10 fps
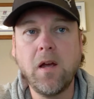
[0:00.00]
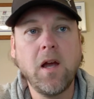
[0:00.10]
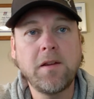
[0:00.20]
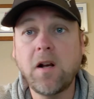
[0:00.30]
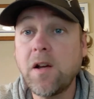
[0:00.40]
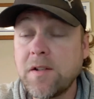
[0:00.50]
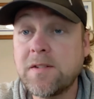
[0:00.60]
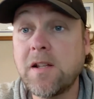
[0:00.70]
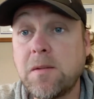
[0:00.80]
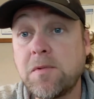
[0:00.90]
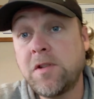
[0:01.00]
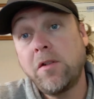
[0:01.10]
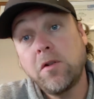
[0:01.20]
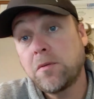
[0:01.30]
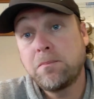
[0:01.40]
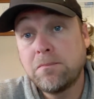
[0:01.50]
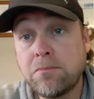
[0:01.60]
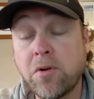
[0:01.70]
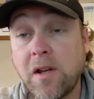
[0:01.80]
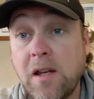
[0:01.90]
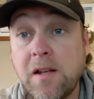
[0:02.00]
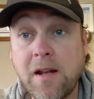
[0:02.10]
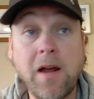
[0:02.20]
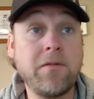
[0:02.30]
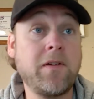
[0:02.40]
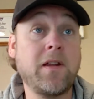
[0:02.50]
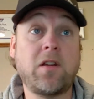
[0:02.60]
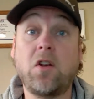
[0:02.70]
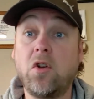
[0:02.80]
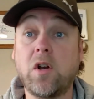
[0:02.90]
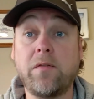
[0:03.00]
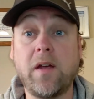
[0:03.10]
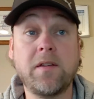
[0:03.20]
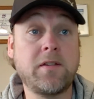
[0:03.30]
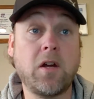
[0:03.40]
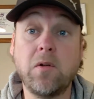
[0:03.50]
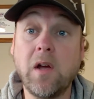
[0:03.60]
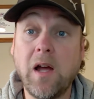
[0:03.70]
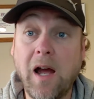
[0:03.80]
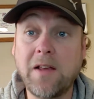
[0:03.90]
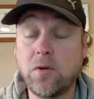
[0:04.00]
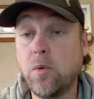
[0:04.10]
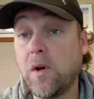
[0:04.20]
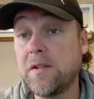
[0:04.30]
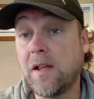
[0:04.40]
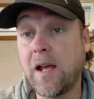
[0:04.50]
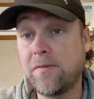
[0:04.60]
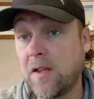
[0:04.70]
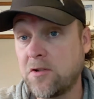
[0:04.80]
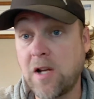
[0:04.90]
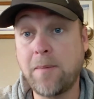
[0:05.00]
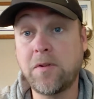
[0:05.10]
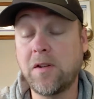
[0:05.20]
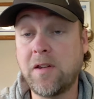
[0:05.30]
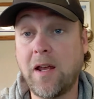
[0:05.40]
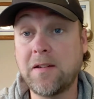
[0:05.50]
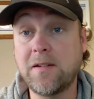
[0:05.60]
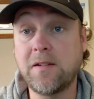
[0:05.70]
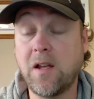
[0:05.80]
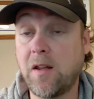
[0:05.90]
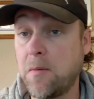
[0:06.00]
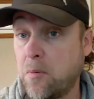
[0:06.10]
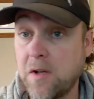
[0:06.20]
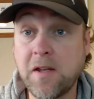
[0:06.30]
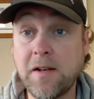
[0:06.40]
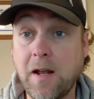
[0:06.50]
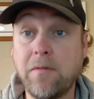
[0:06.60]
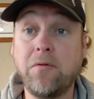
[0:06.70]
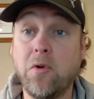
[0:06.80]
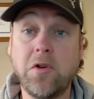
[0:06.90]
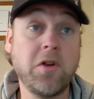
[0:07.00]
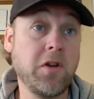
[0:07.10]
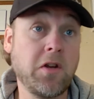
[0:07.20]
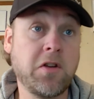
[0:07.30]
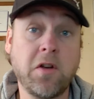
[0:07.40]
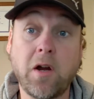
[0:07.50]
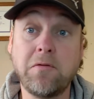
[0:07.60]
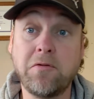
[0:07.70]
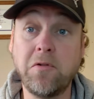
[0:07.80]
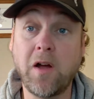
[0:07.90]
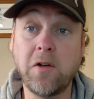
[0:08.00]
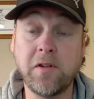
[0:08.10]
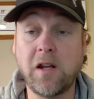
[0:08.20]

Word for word: Now, like I said, the material is pretty in-depth and there's a lot of it. So, as always, they have their chapter tests. They break it down for you. You can go through those.